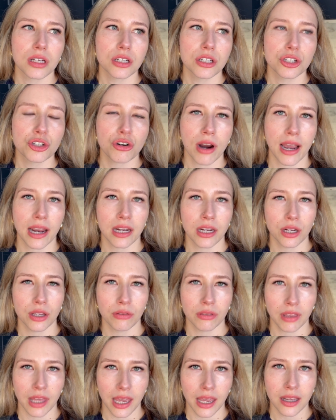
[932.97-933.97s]
trying new
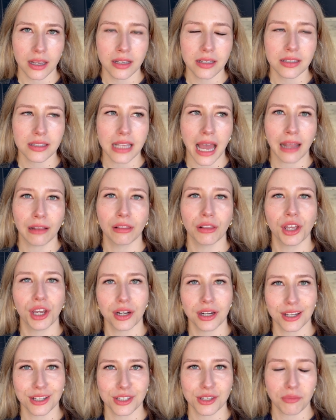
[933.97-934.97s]
things and
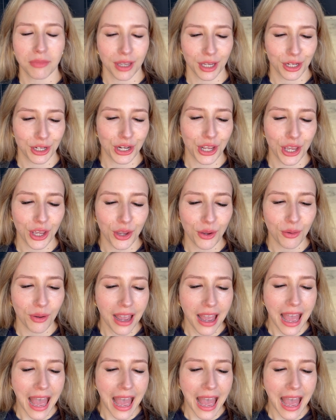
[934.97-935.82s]
learning something new